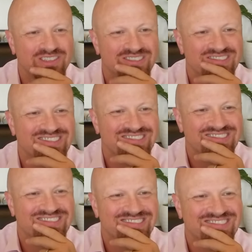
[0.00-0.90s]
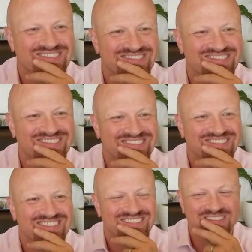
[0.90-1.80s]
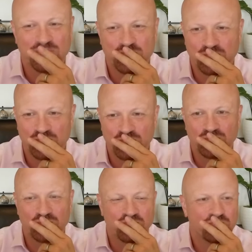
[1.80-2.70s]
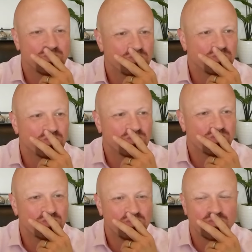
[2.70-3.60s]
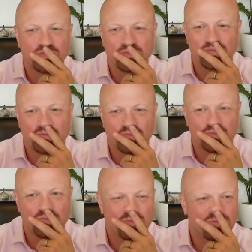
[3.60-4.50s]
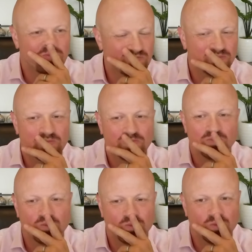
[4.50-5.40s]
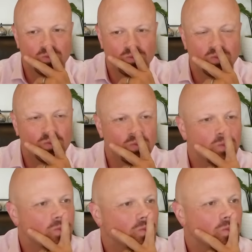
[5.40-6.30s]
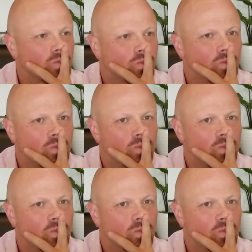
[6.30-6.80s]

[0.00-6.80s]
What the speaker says: (not speaking)